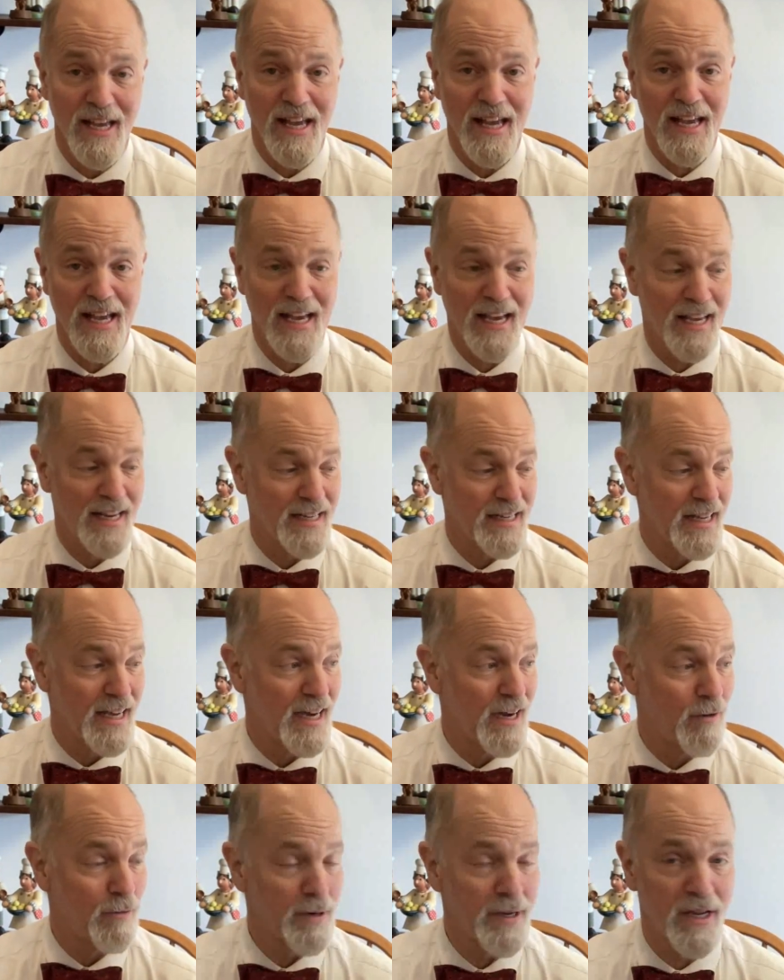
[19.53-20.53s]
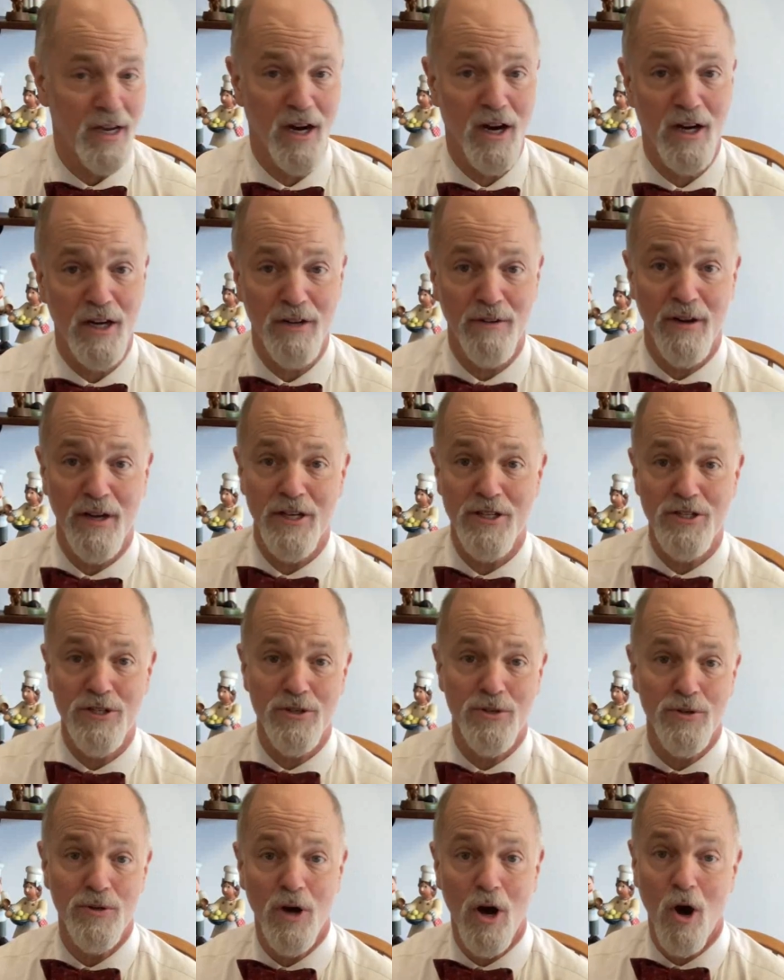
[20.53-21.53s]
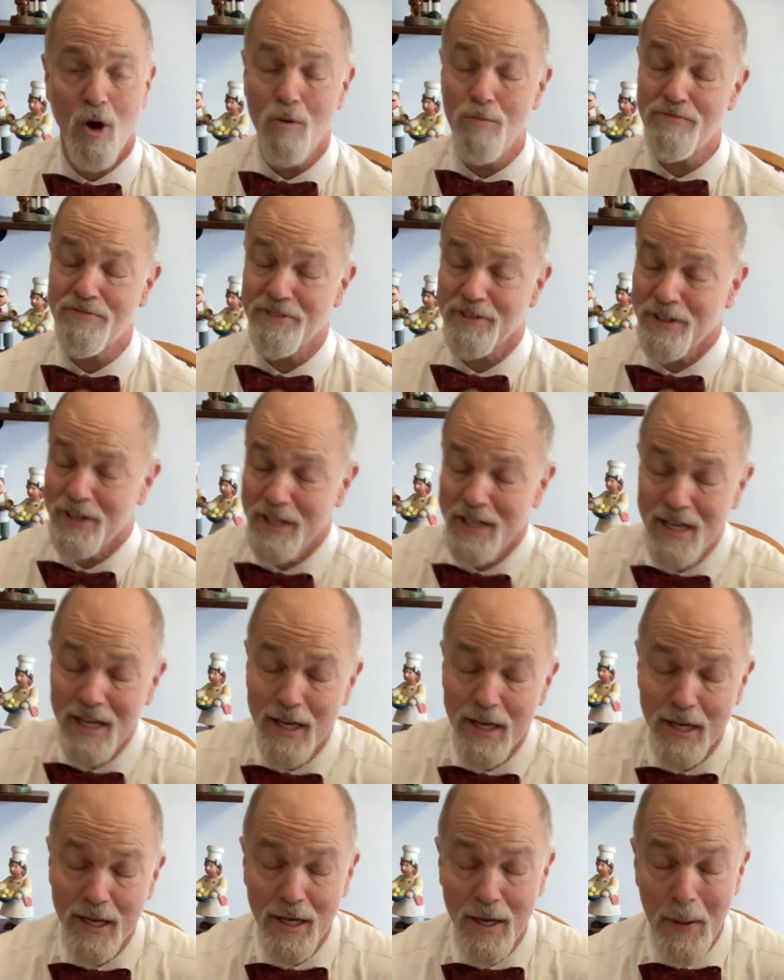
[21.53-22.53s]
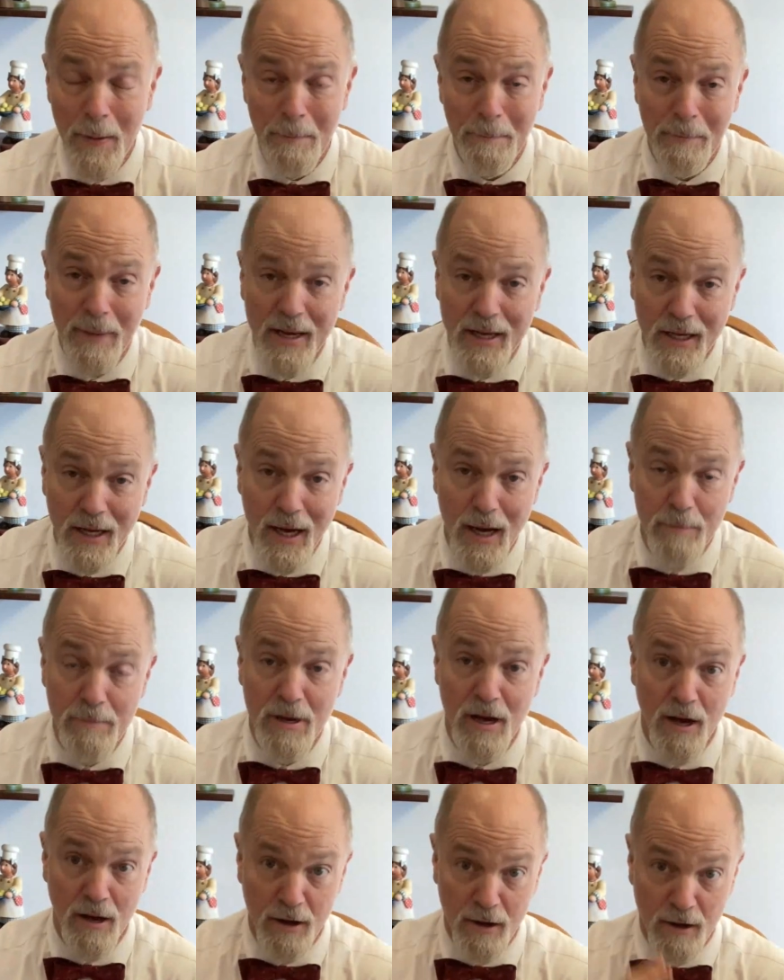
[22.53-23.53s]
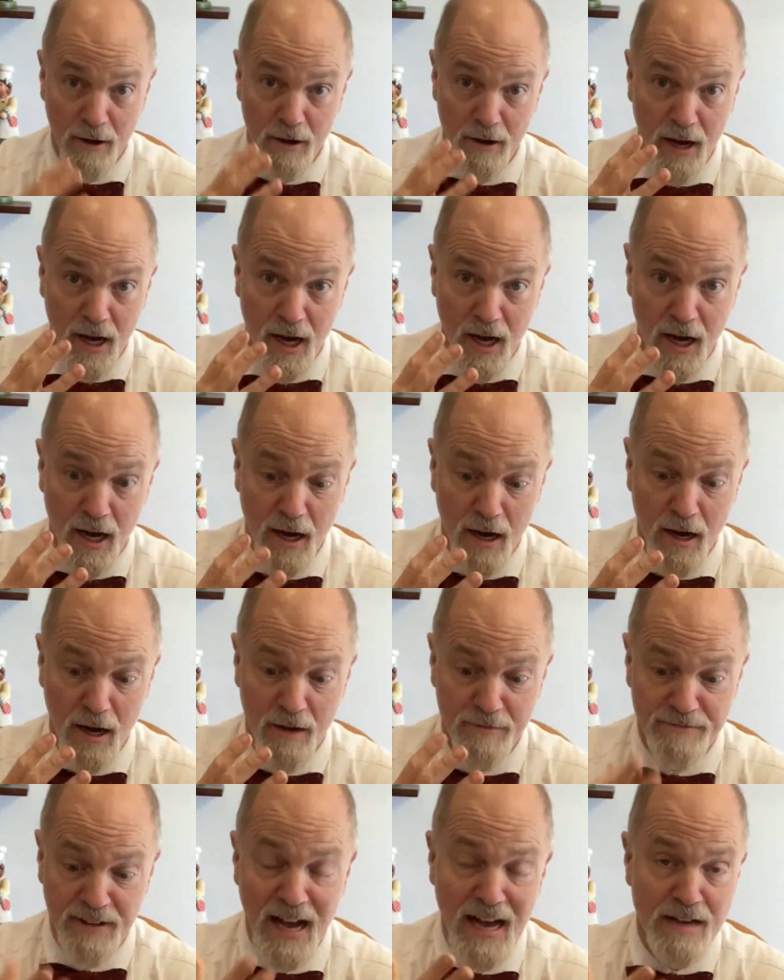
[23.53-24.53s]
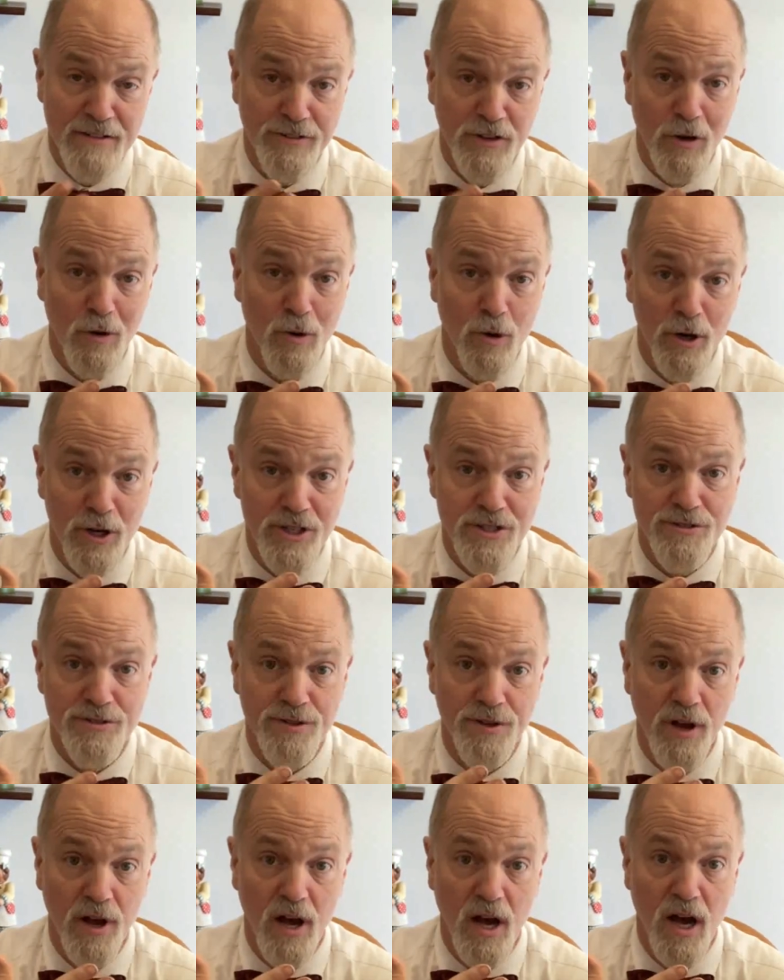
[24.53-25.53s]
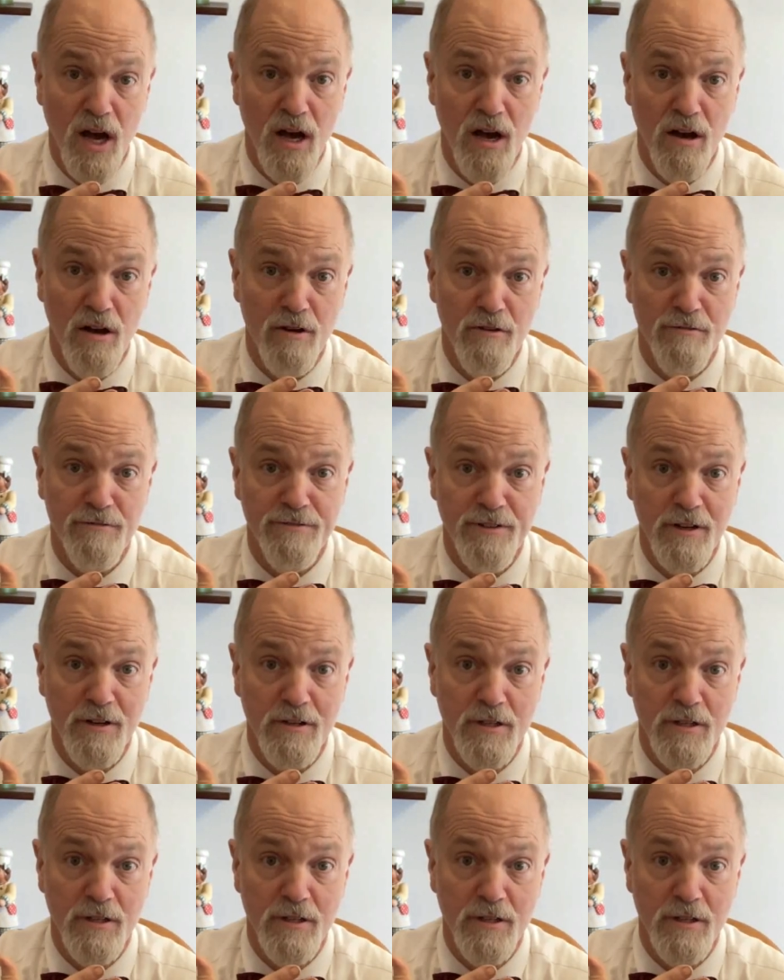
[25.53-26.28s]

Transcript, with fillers: And uh, we are going to hopefully make up uh, five quarts of